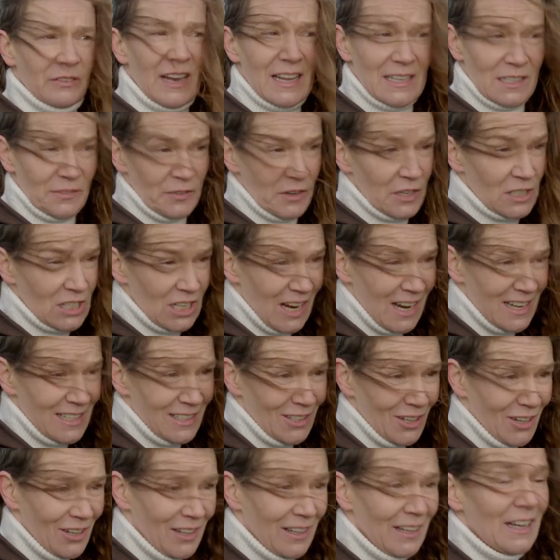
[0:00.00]
less
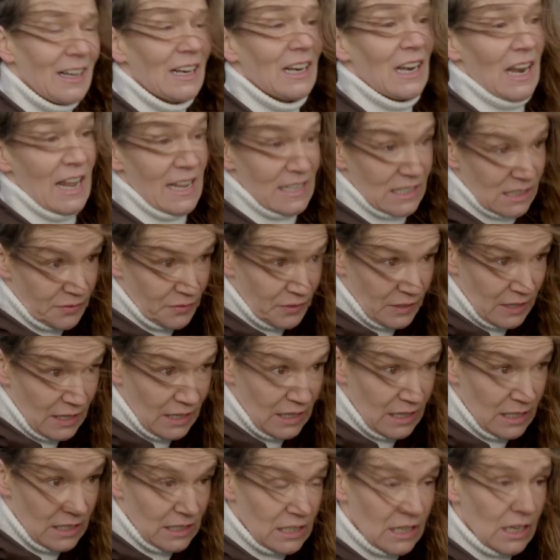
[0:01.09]
fertilizer, less
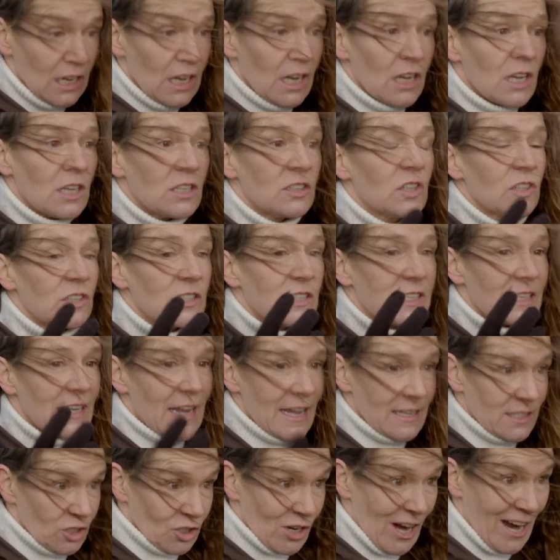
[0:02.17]
feed, there's
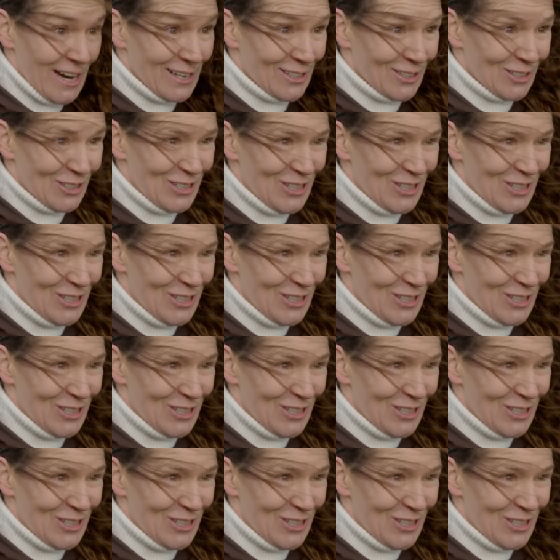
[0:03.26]
less tractor